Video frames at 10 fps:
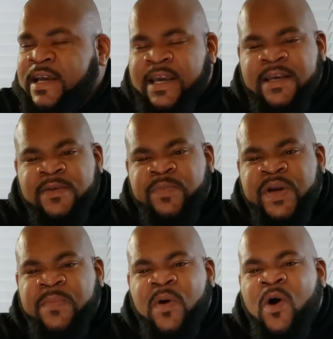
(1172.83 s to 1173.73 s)
And
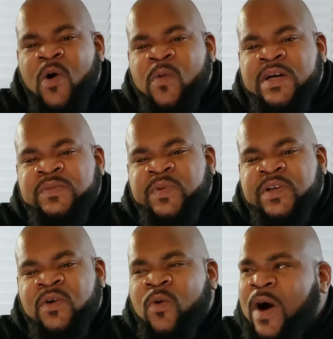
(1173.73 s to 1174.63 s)
Pimp always been
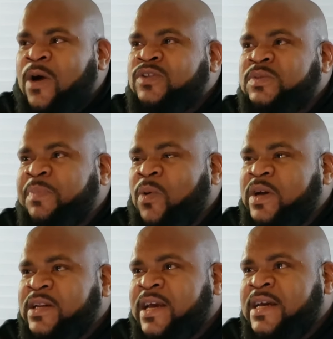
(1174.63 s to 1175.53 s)
an old
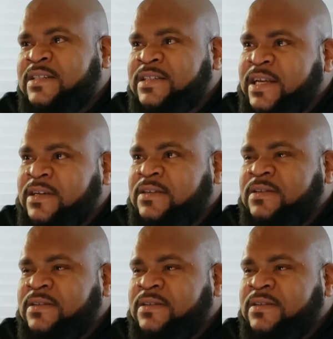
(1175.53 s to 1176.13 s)
outspoken ass nigga.